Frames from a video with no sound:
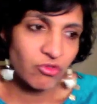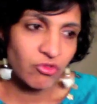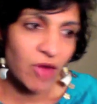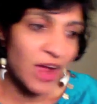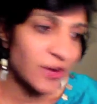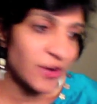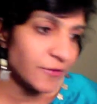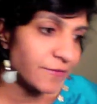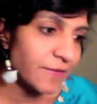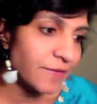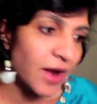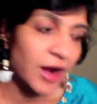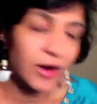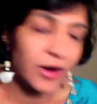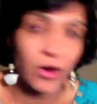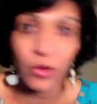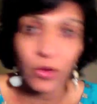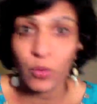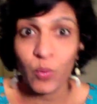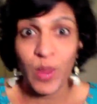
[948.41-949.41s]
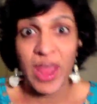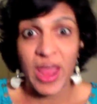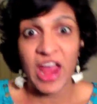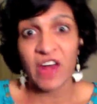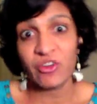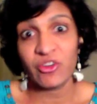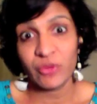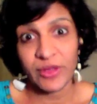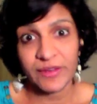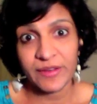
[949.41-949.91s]
try to find out
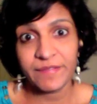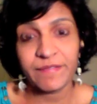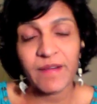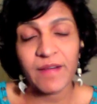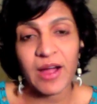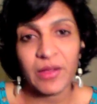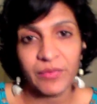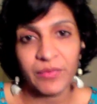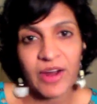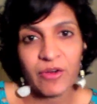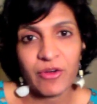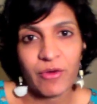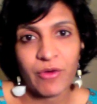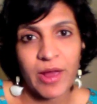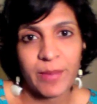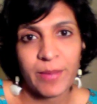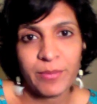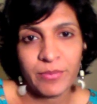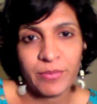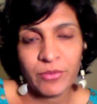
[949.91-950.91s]
where you can find that